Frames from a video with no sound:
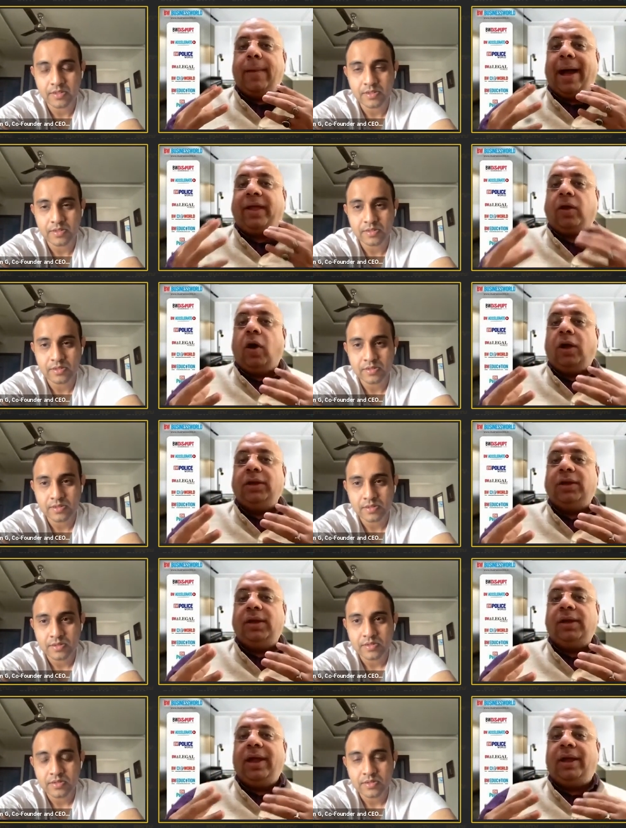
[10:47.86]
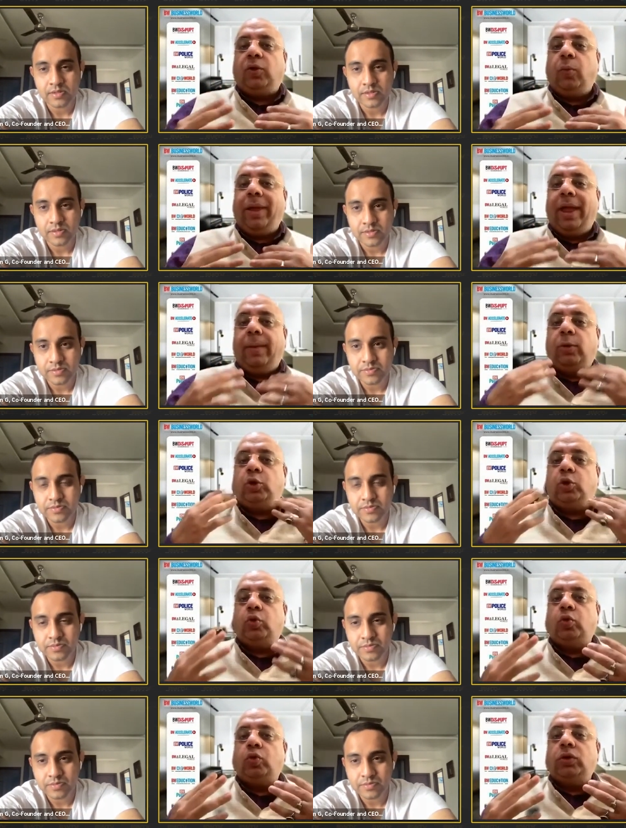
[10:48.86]
Speaker 1: icon in india to be able
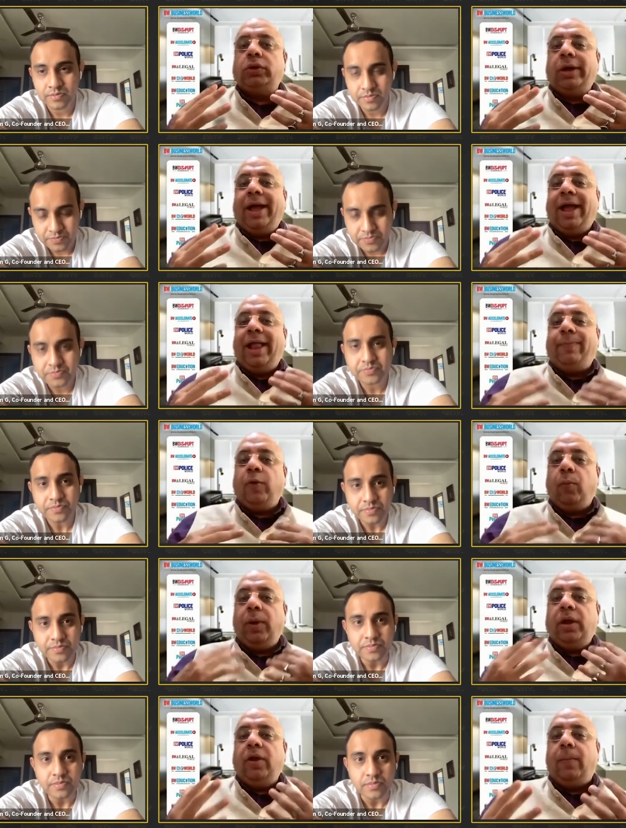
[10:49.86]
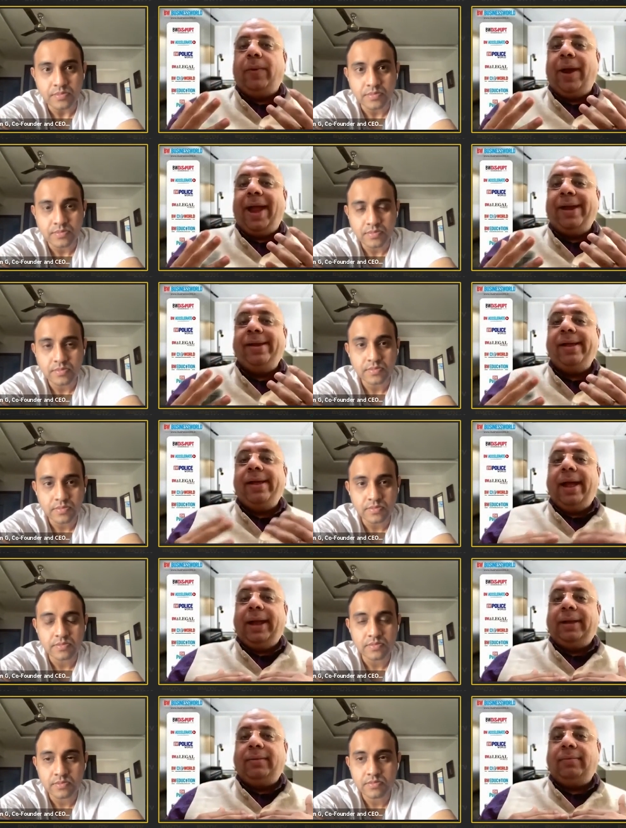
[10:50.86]
to help you build your brand
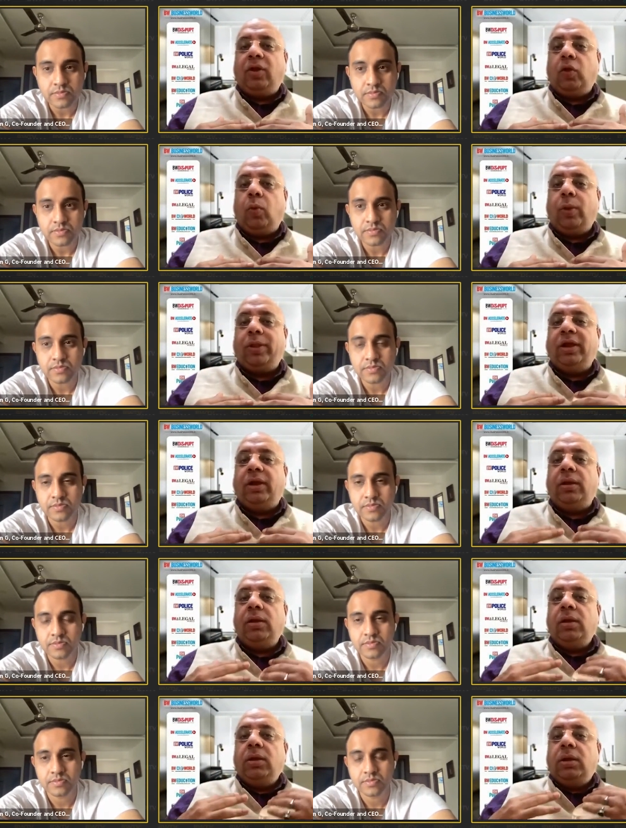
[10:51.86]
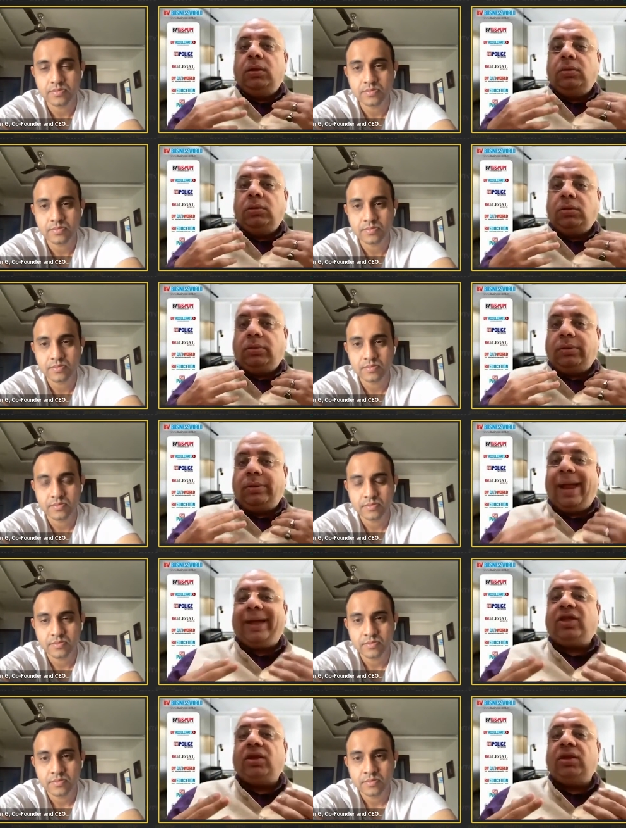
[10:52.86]
and you know with the
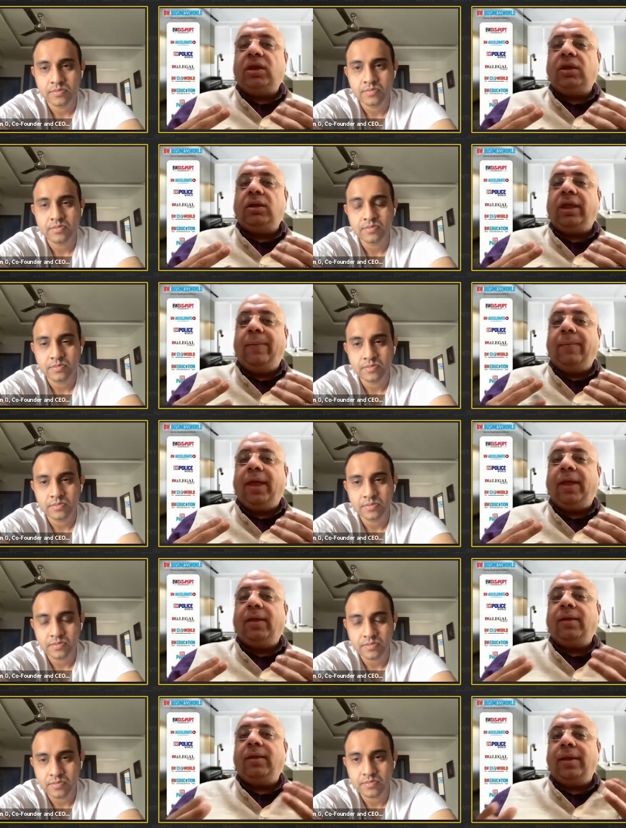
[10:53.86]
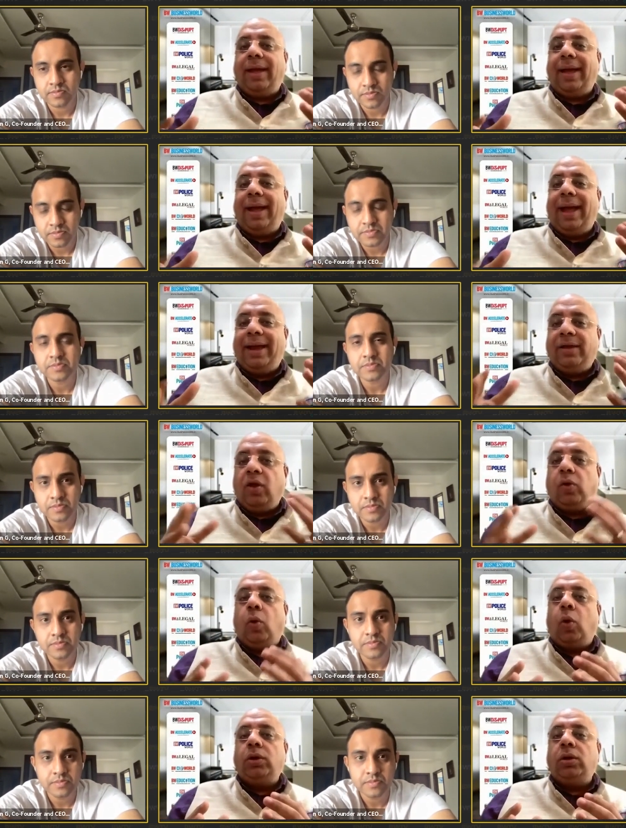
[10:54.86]
traction in gaming and your
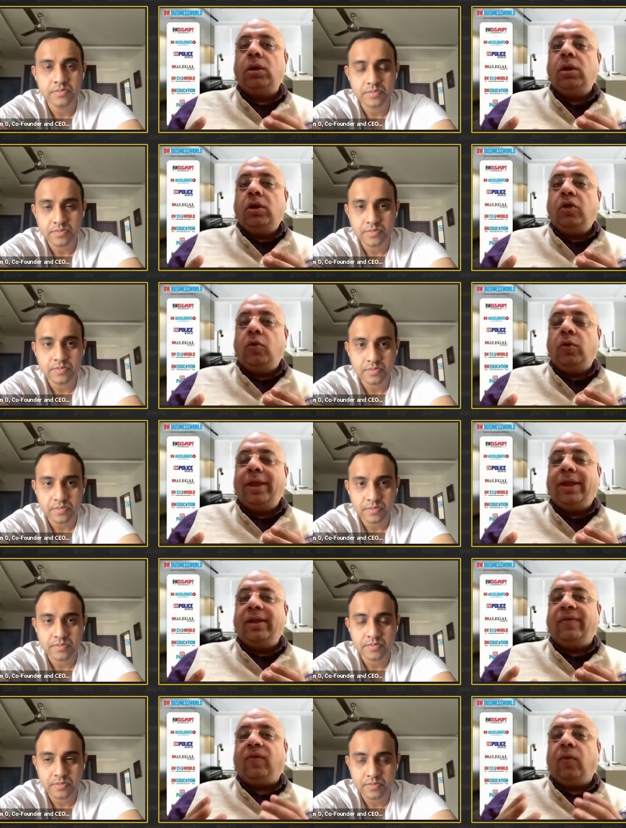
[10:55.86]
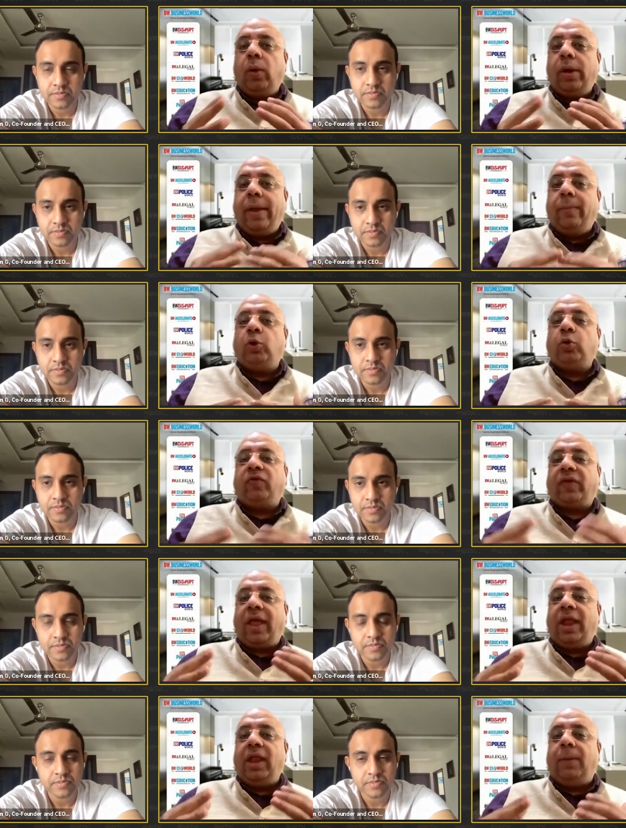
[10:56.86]
own uniqueness you were able to
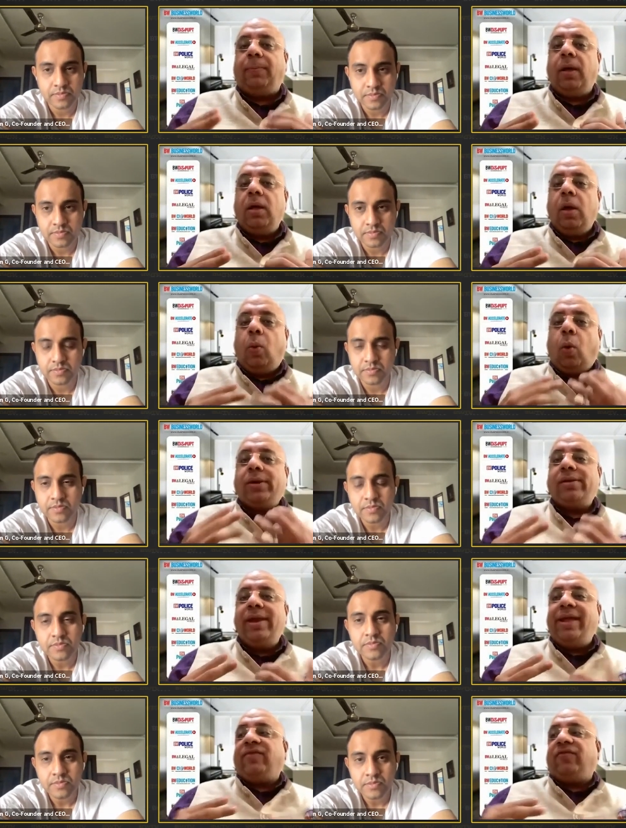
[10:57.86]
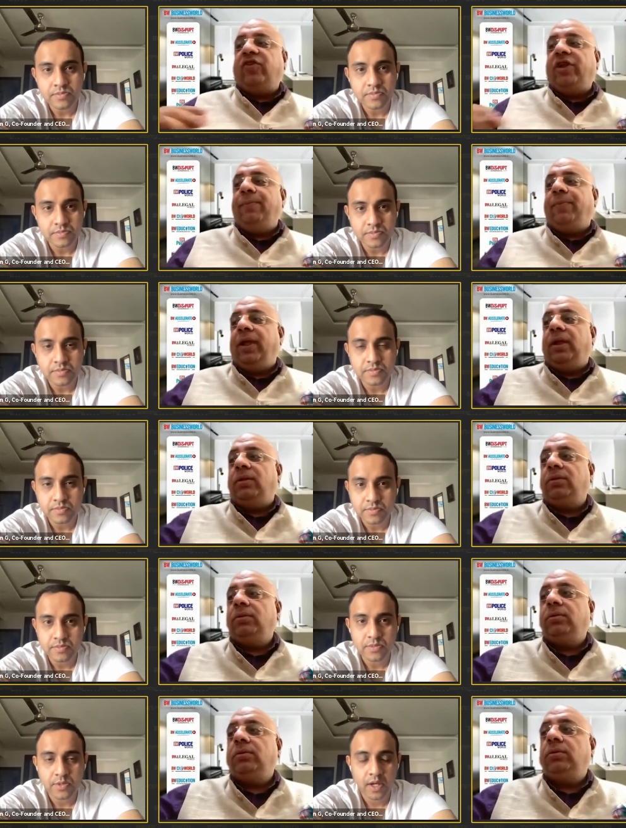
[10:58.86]
scale up what next for MPL?
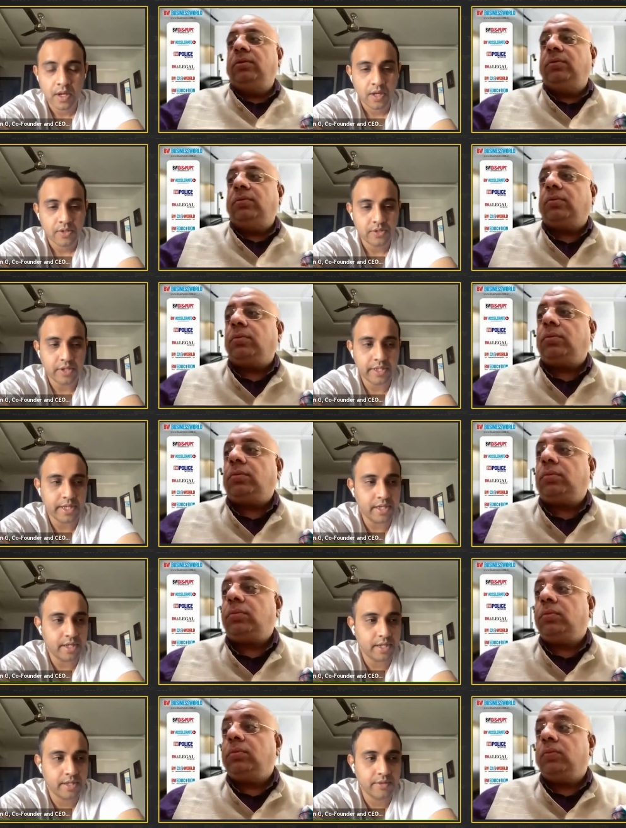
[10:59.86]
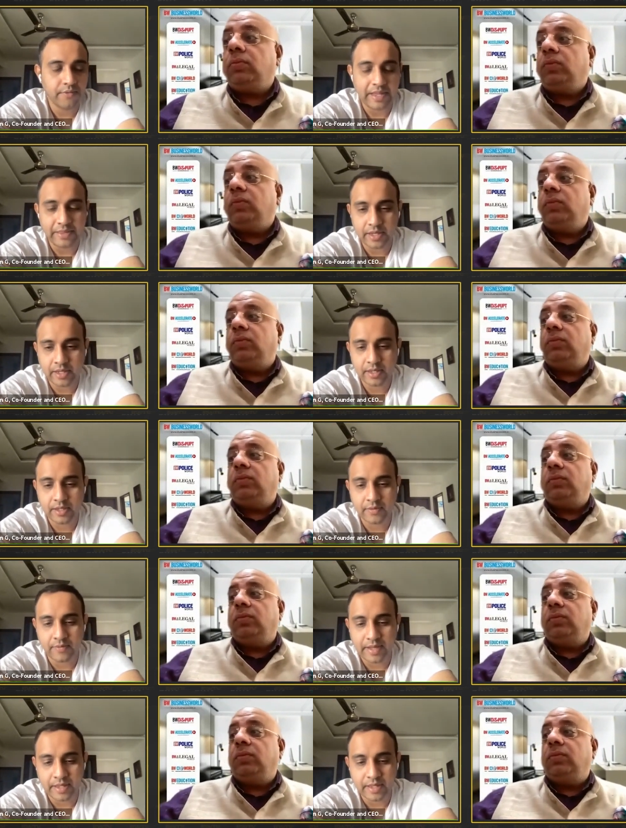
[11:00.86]
so i think
Speaker 2: the one thing the